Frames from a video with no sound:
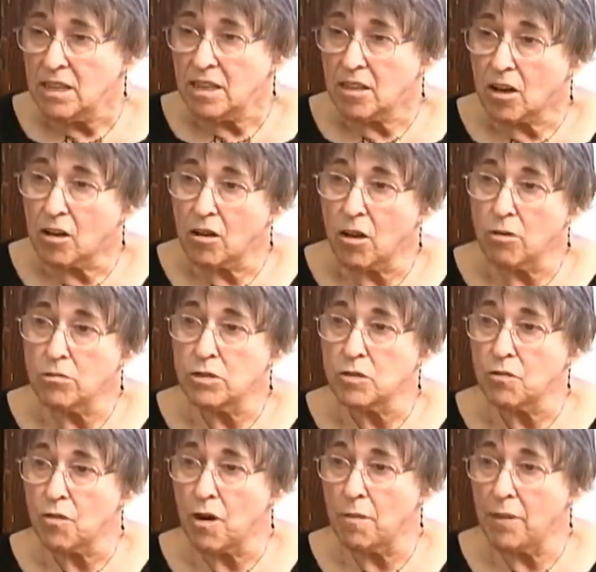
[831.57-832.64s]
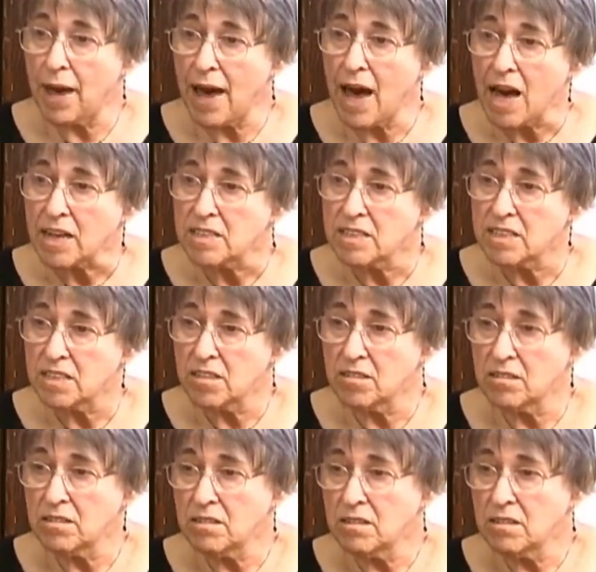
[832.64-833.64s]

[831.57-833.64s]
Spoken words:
and clothes for our backs.